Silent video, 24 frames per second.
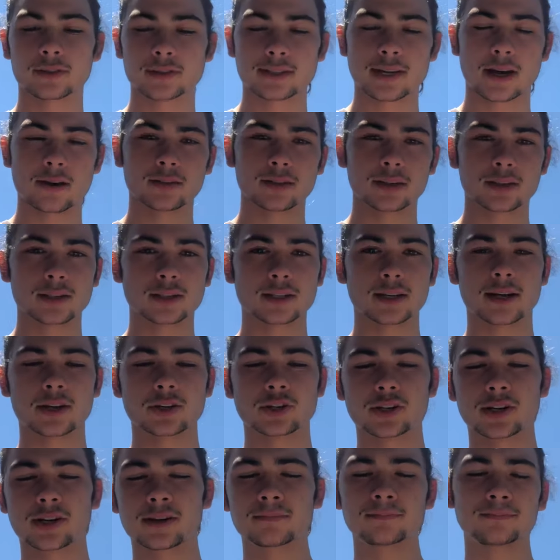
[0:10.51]
and Southeast
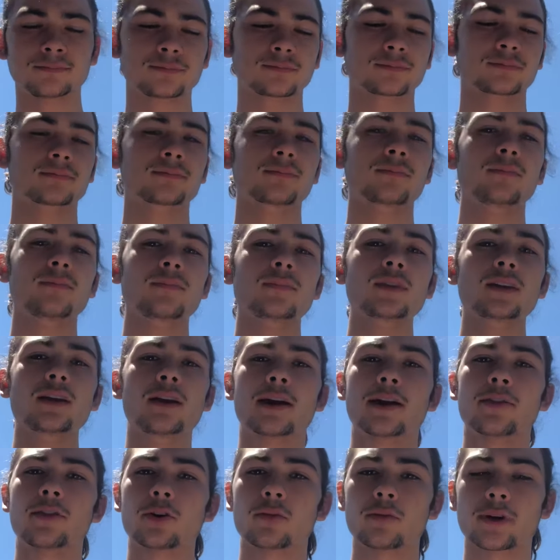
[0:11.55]
Asia,
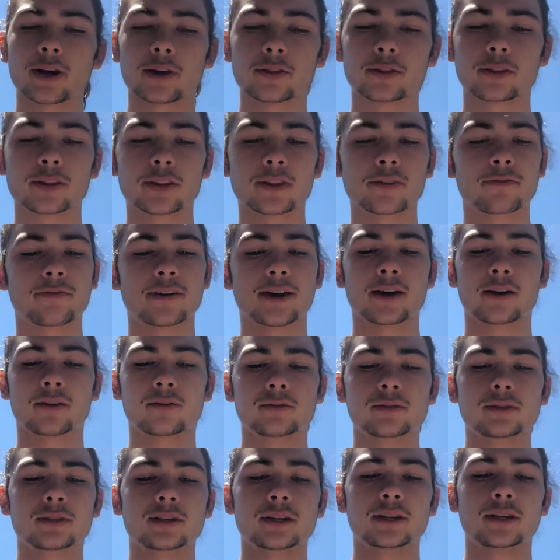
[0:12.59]
and they're regularly
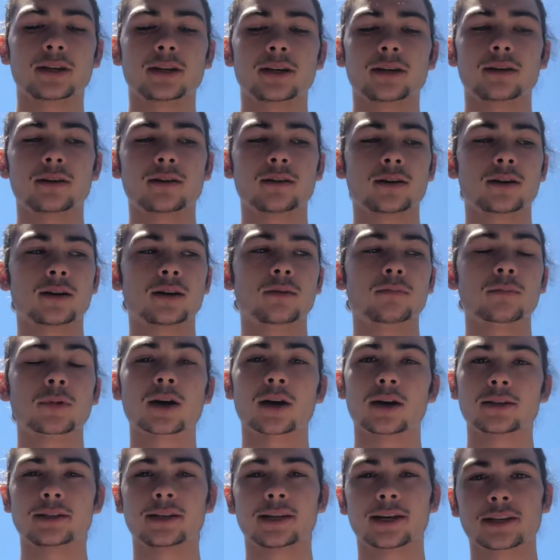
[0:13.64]
found in
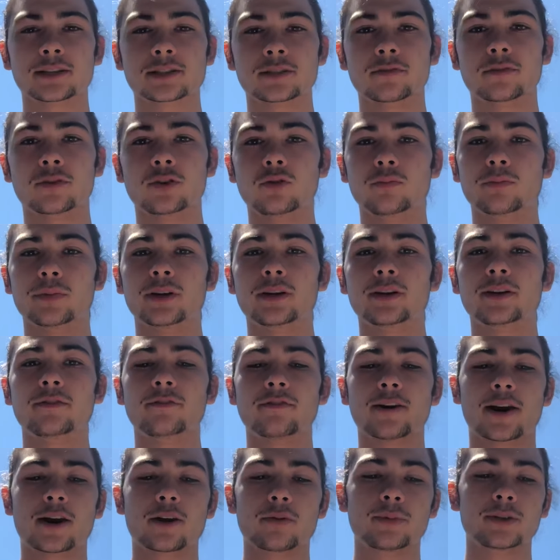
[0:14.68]
context of human
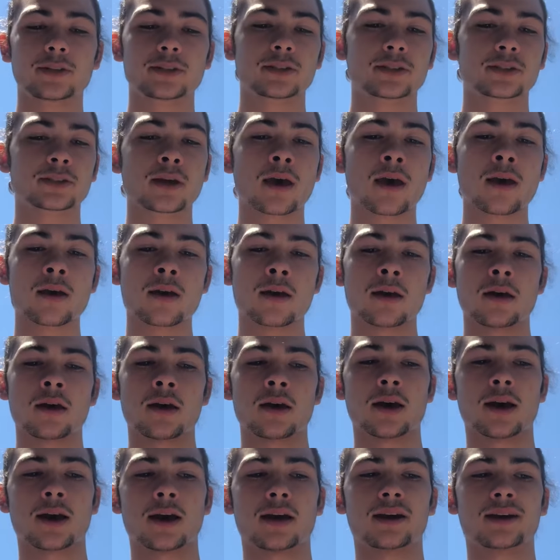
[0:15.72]
environments.
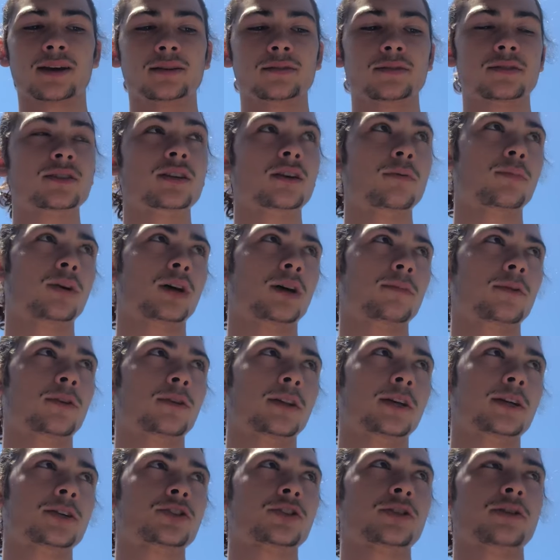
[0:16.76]
And some
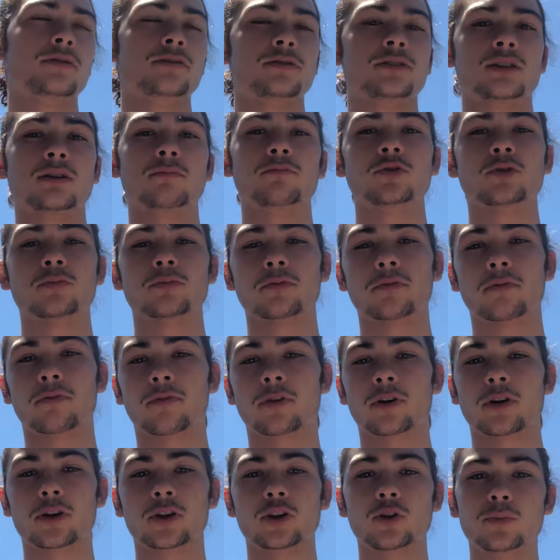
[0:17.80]
populations seem to
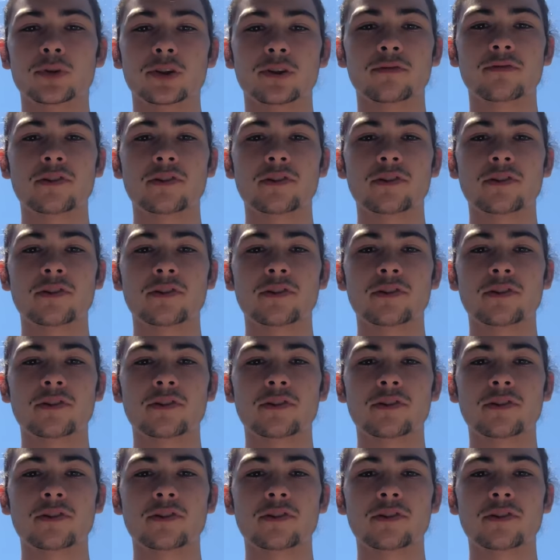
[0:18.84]
prefer human